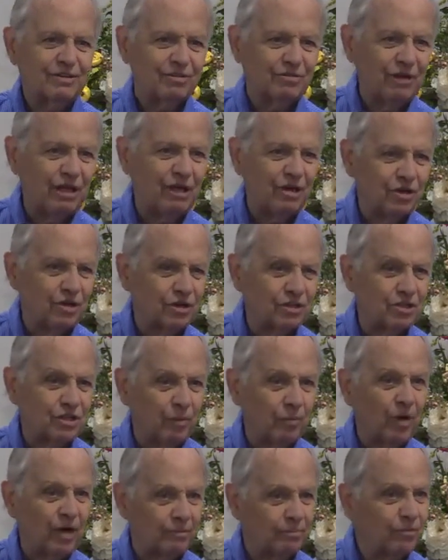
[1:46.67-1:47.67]
treated her
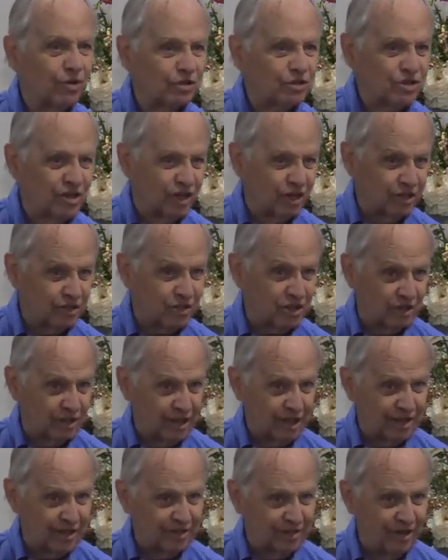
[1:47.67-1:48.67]
somewhat
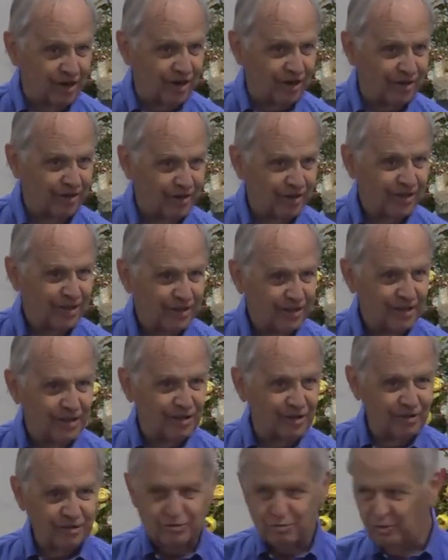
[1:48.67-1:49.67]
mercilessly in our
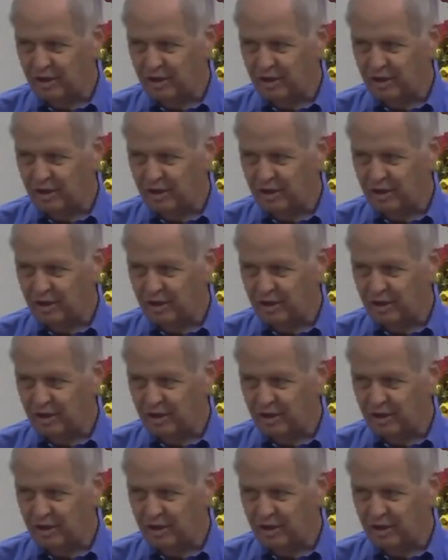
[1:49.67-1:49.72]
years.